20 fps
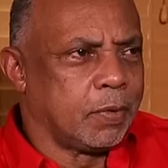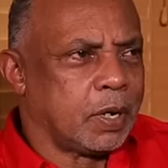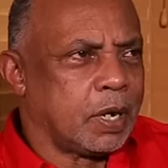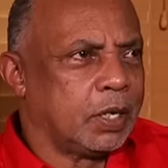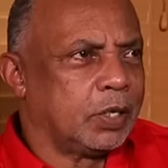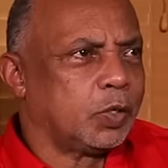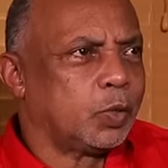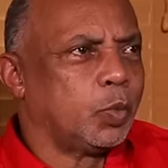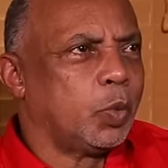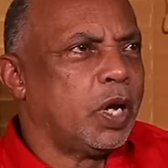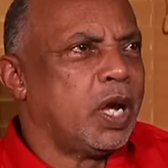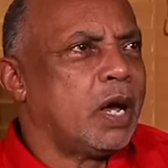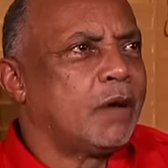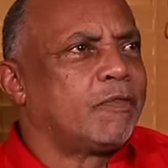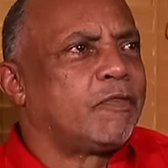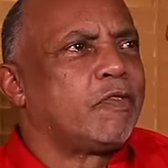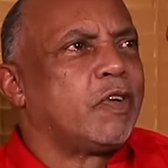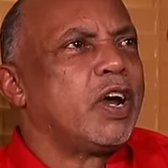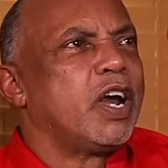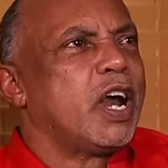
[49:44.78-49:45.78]
because when a
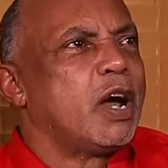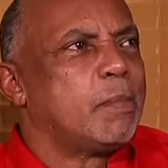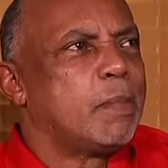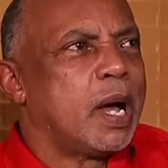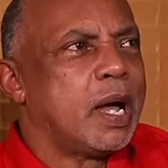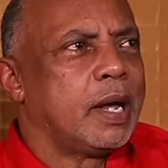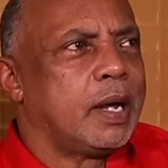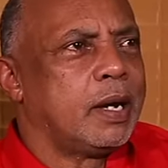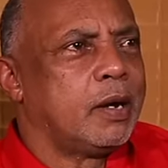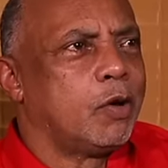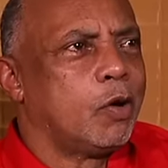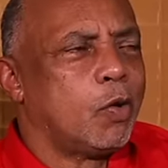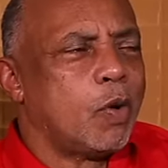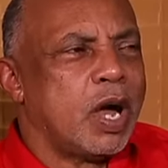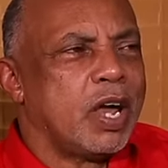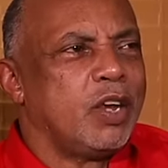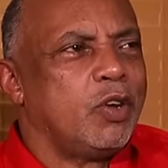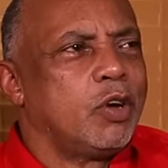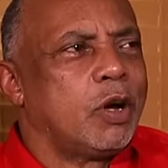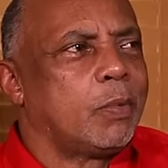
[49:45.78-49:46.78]
friend of mine, who
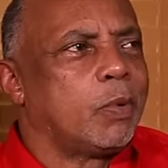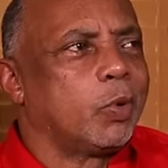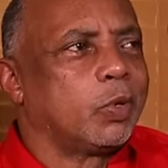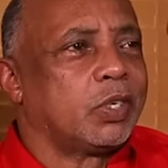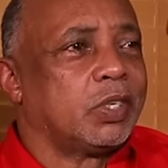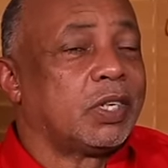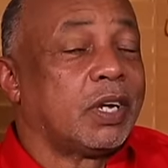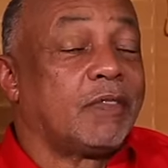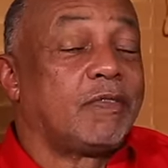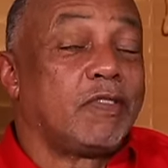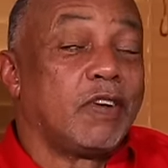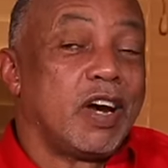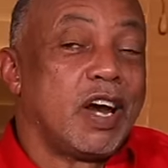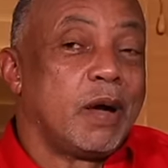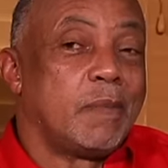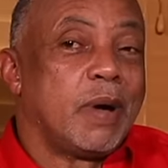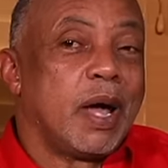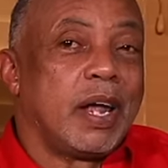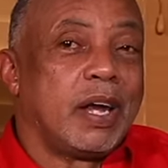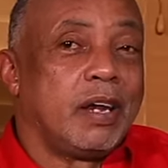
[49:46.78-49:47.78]
I knew about is a friend
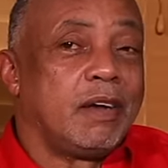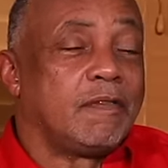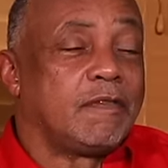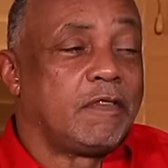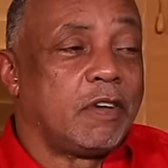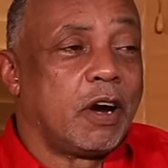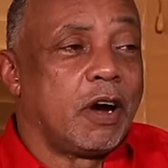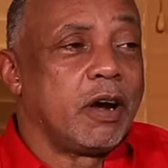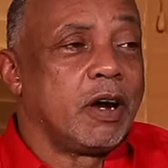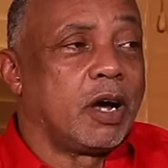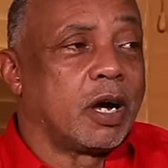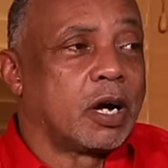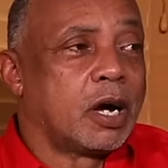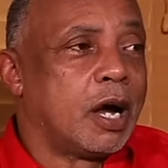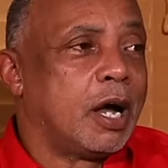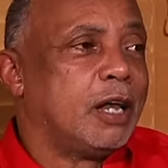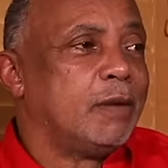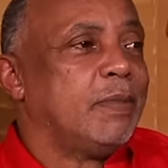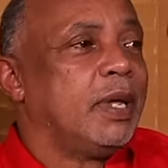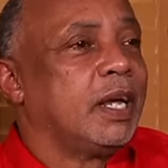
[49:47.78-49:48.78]
of mine in Florida,
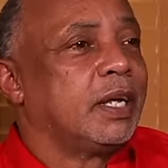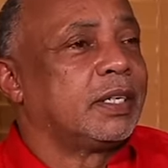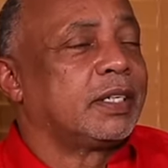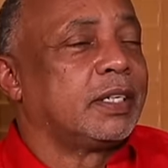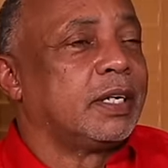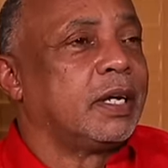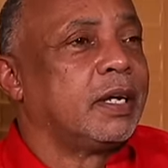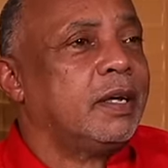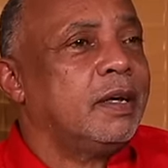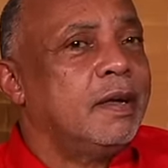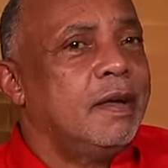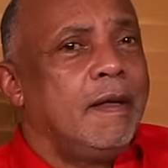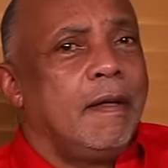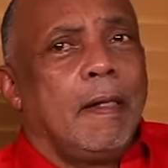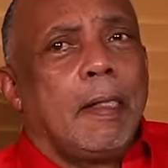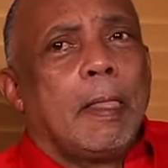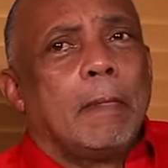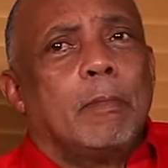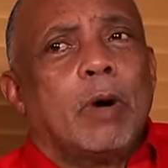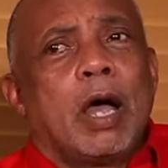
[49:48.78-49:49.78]
called me and said,
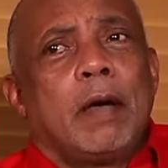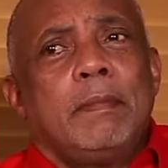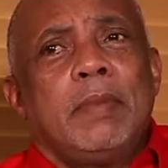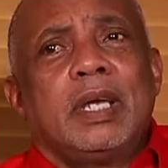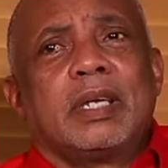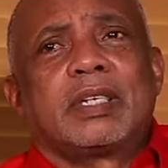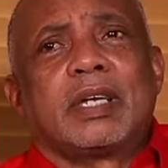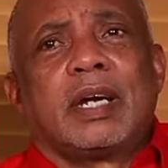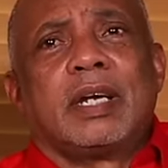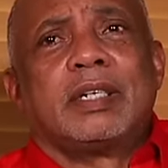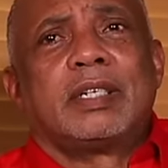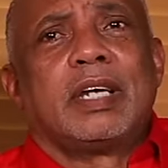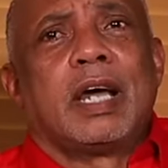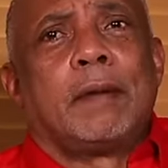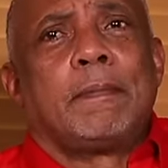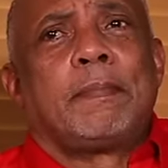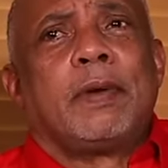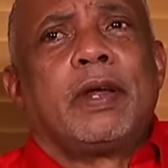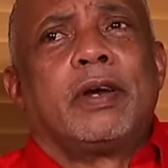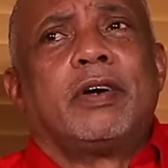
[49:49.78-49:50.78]
"Why Bass Odyssey,
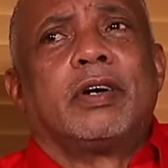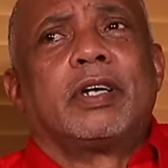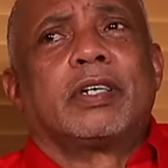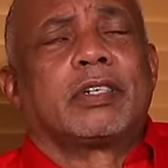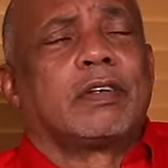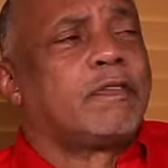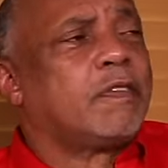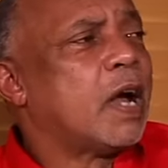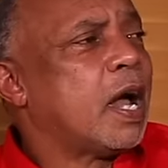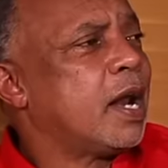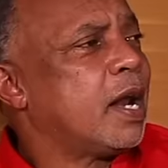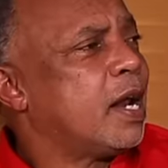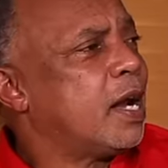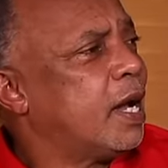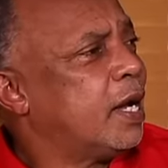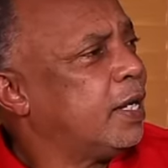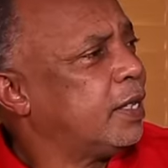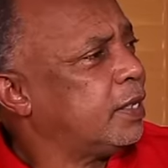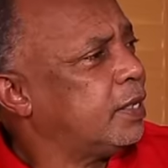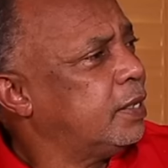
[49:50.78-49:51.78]
I play down here on Friday
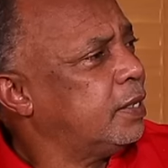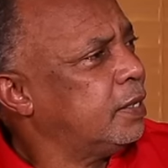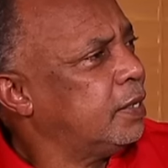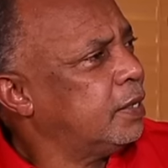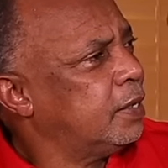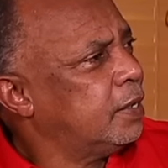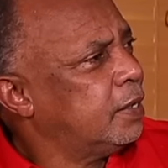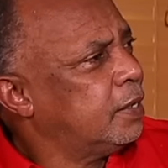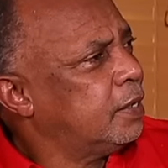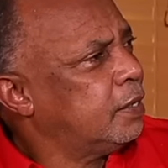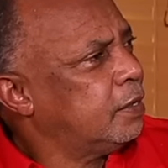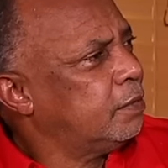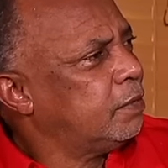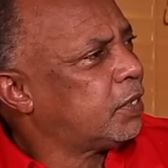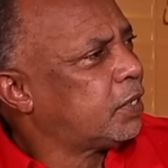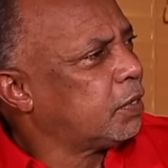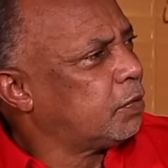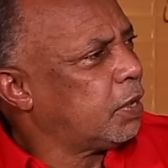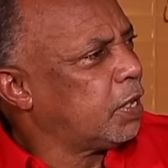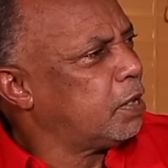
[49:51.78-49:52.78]
night." I
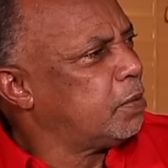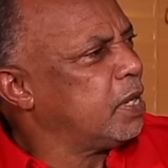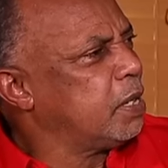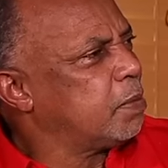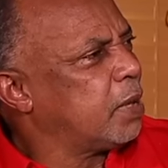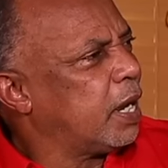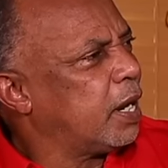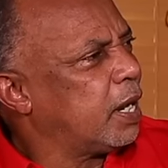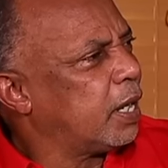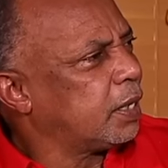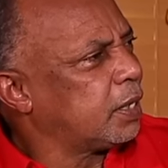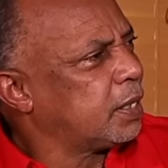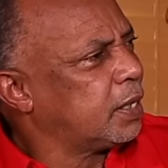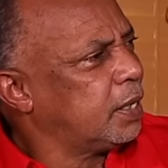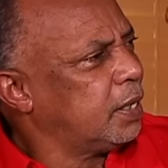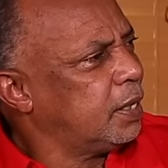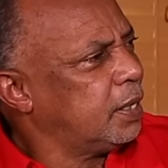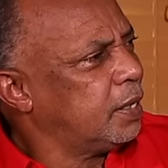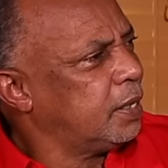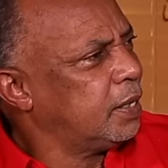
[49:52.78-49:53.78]
said, "What do you mean by that?"
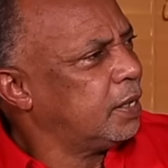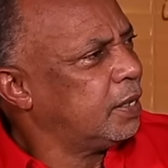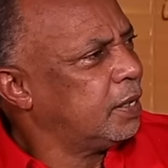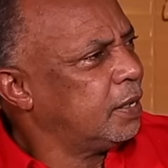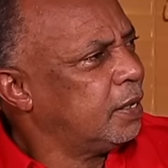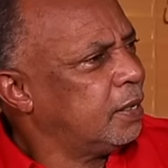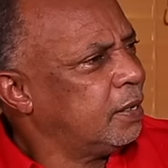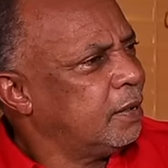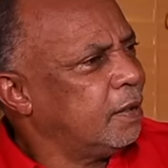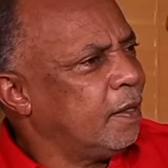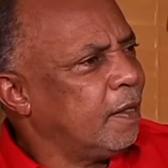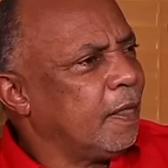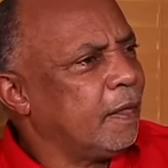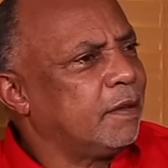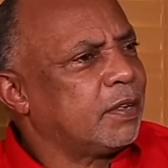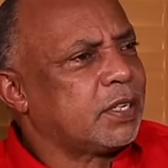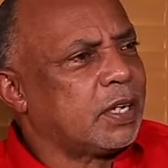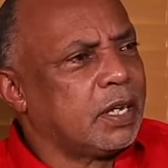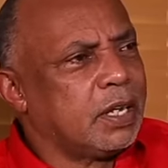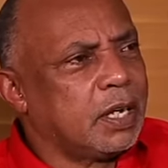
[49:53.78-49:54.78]
Mm-hmm.
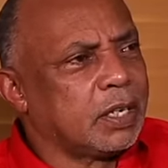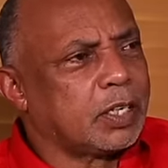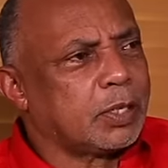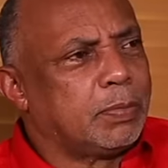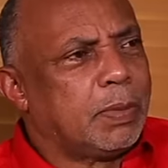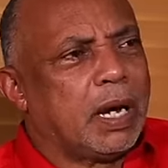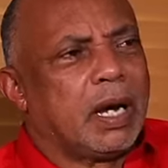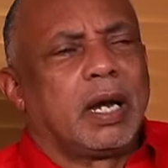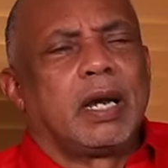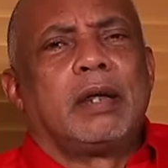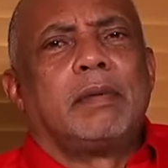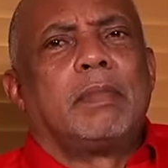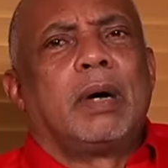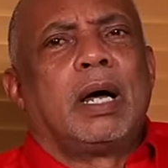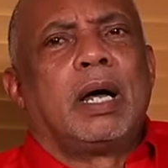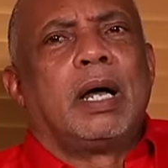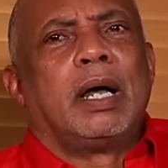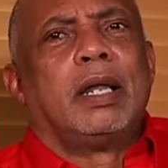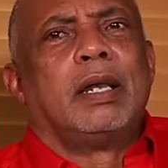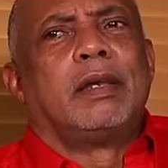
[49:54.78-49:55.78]
He said, "Yes, man," and him
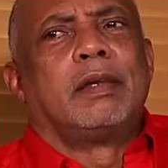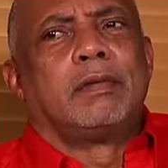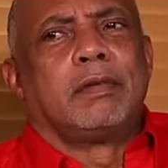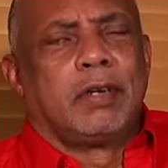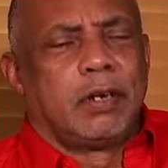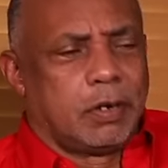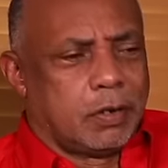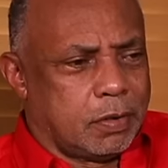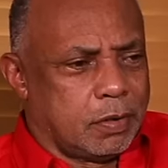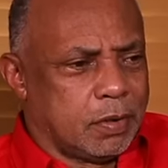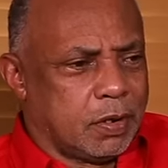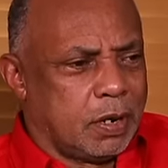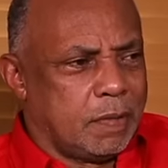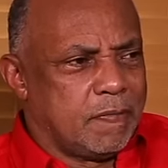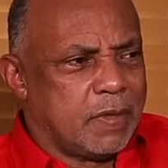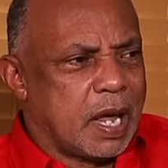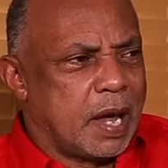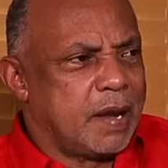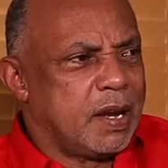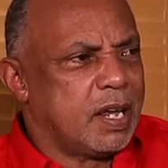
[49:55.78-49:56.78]
all, you know,
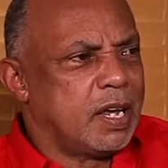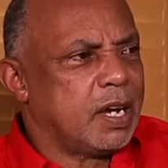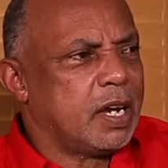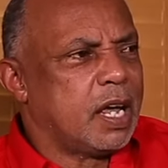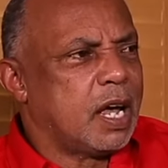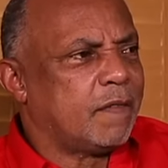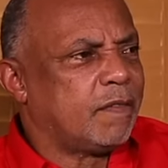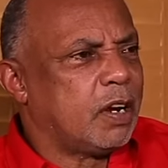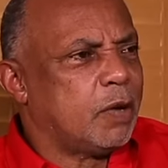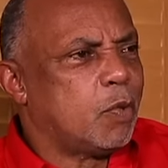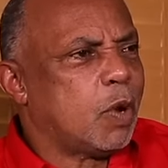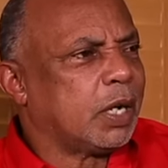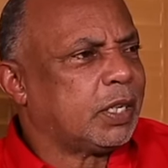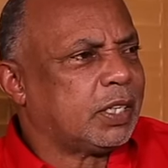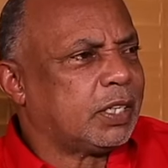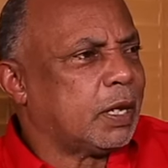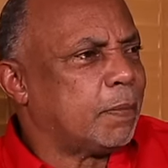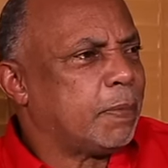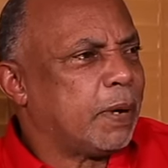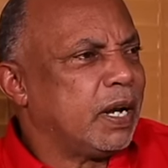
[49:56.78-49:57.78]
them tiny any of them
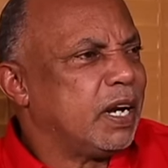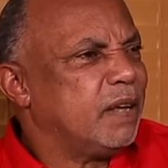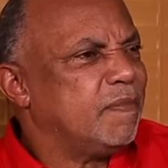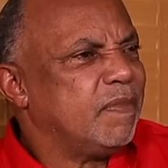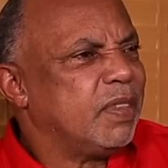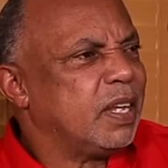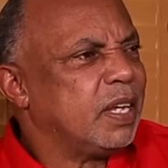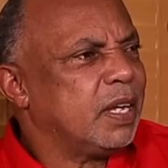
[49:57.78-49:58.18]
WhatsApp and them